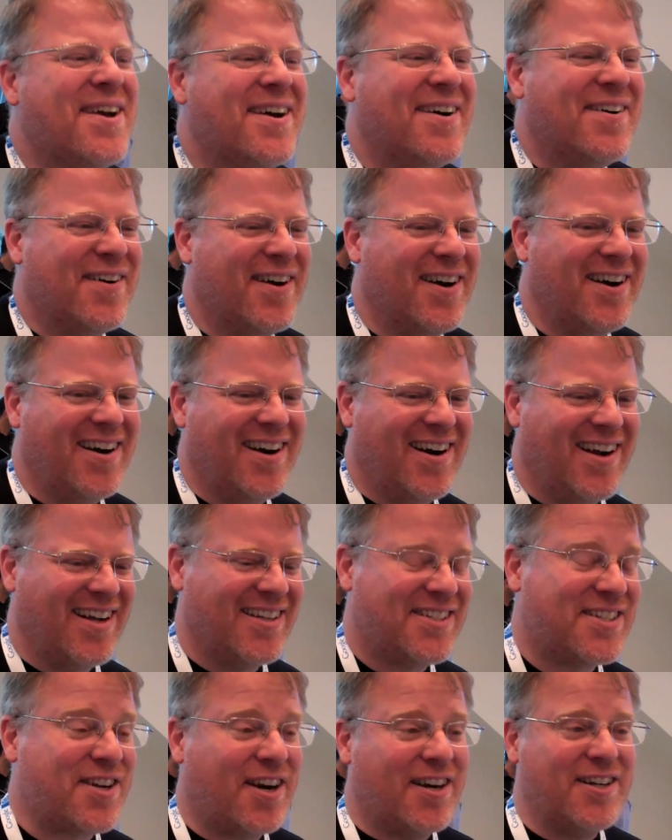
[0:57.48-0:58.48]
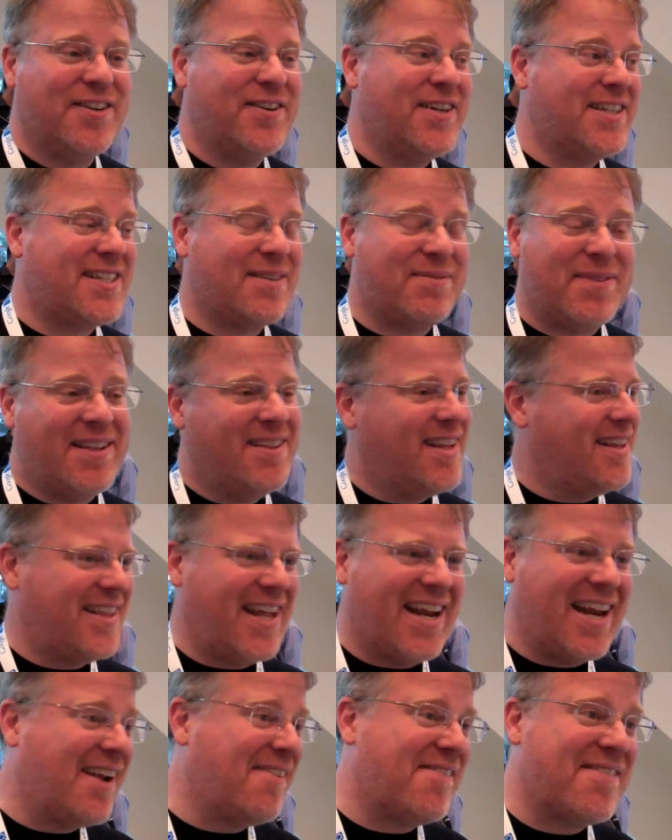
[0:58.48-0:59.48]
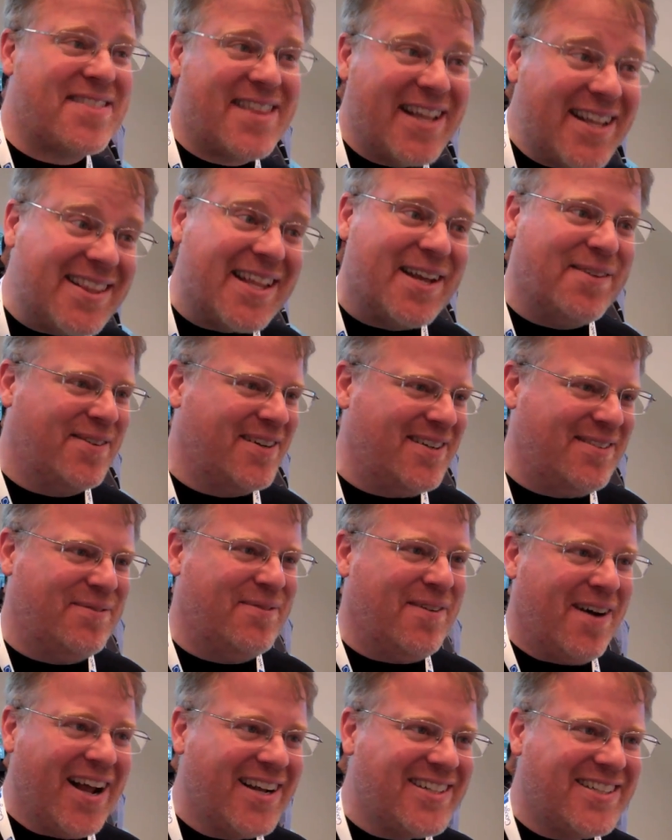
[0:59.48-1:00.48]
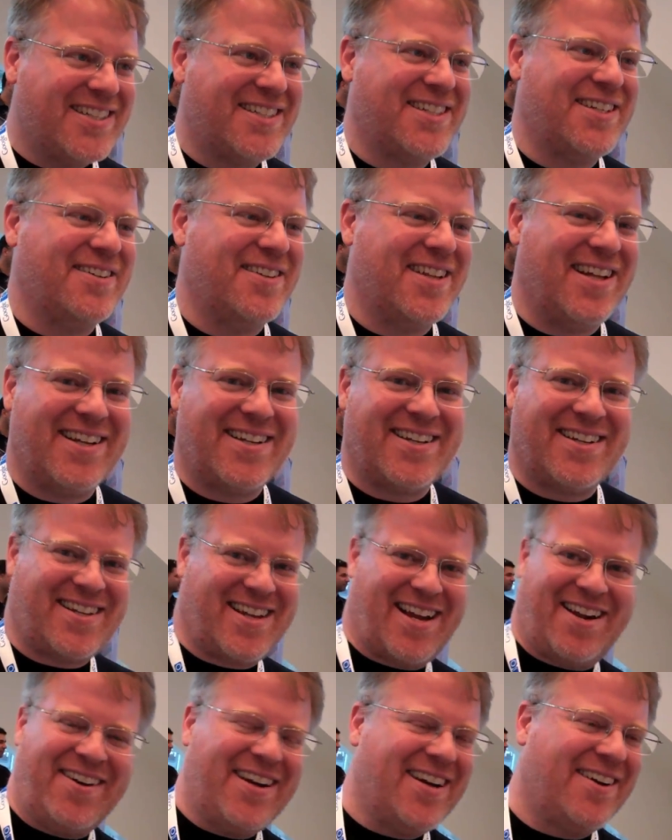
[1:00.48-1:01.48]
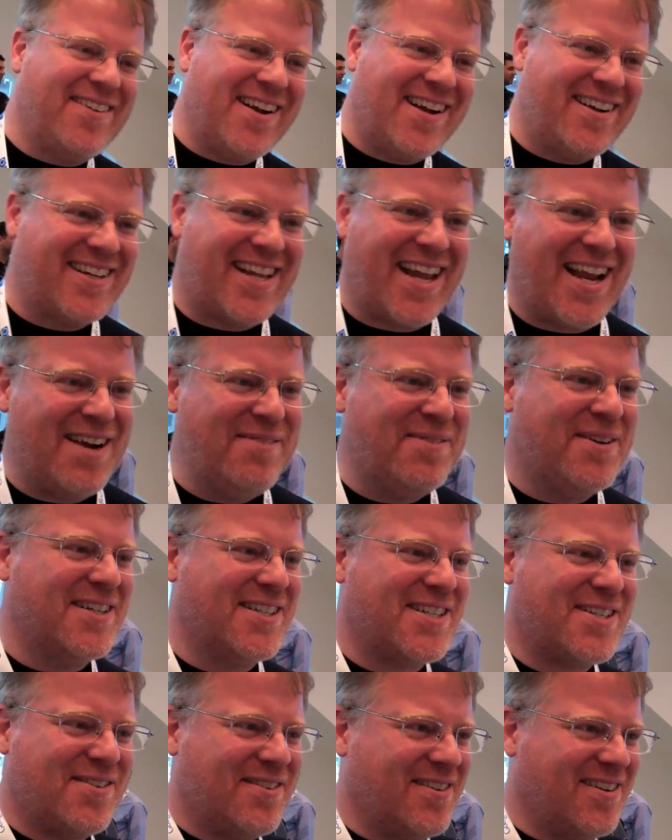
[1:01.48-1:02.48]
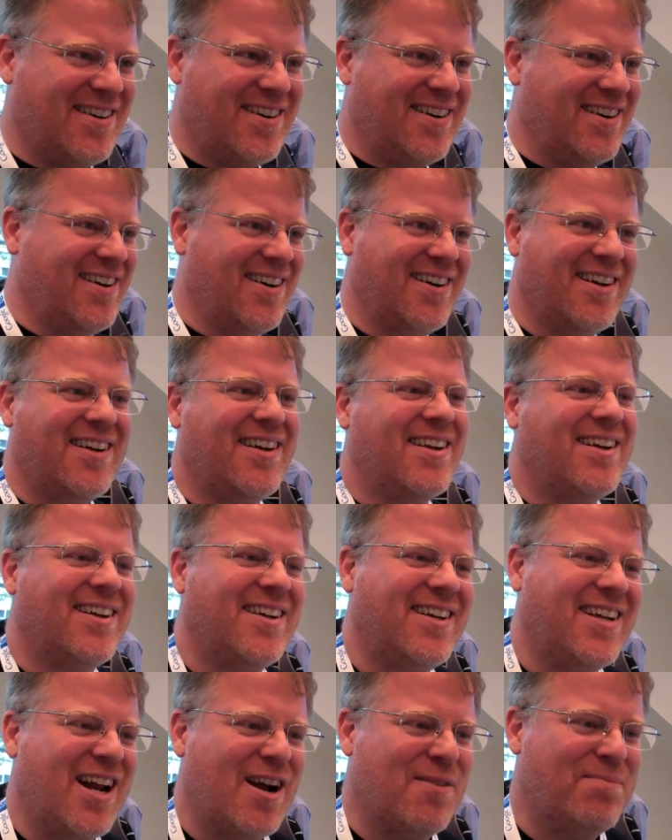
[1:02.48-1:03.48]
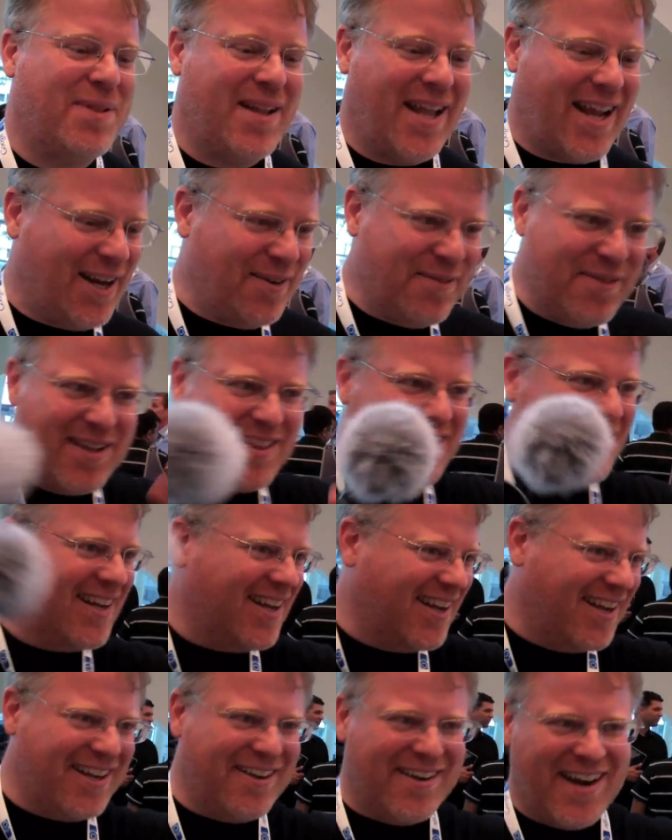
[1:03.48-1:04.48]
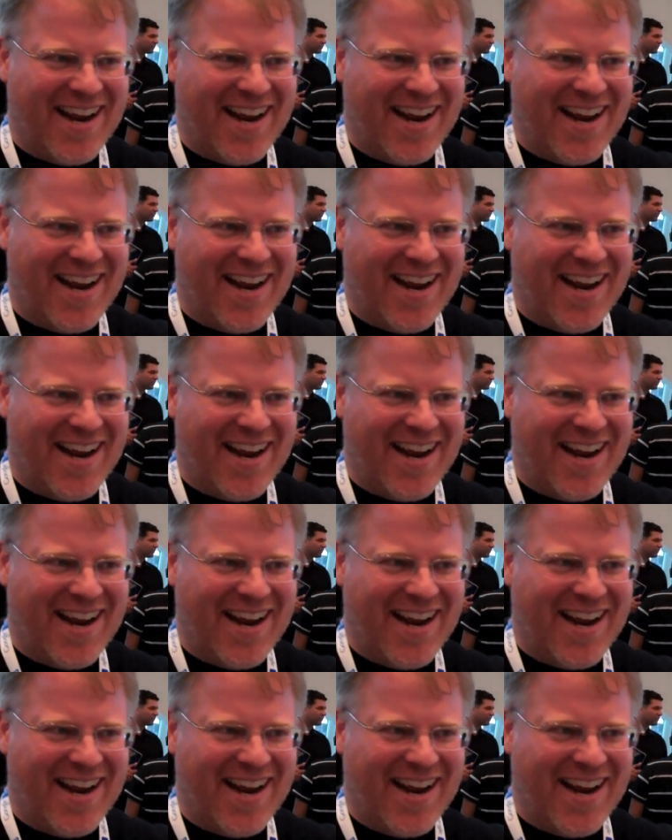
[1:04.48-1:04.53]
Or start doing something that they didn't even think they would want to do, like carrying around cameras or, you know, playing with your